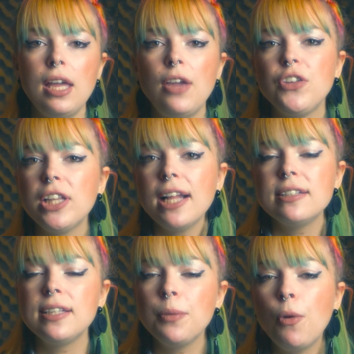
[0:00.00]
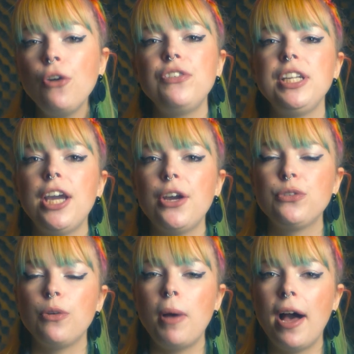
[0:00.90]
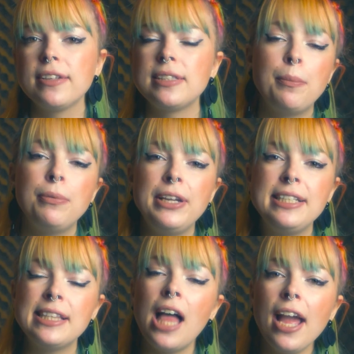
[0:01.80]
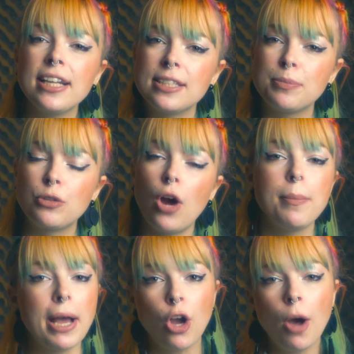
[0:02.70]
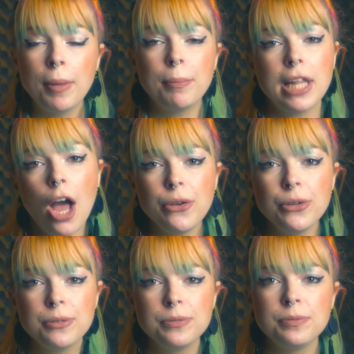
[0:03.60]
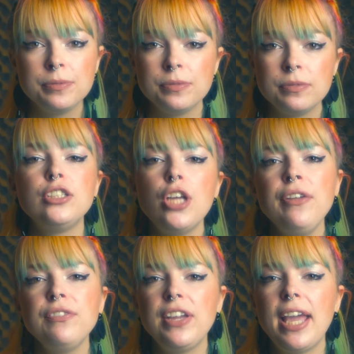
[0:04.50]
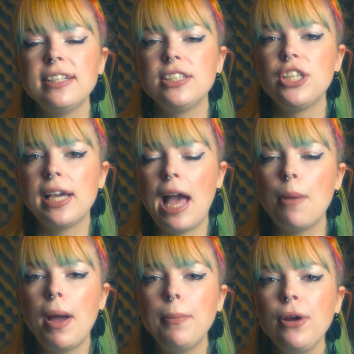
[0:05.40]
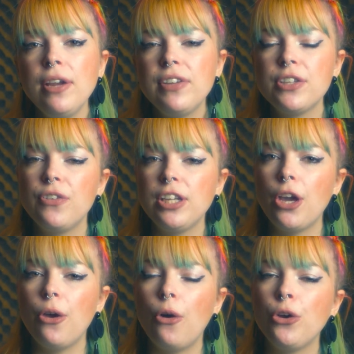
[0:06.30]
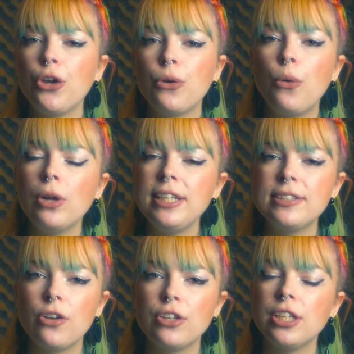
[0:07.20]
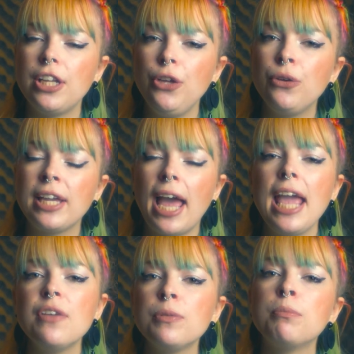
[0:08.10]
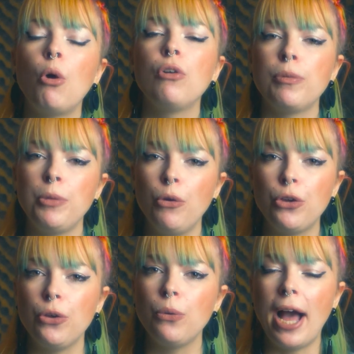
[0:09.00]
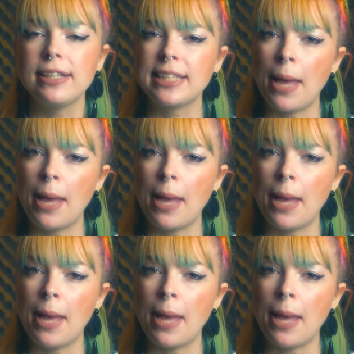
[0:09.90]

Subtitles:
If you'd like to see more videos from us, then please like, subscribe and comment below. And don't forget to check out my previous video on Google Quality Score so that you can get even more from your Google Ads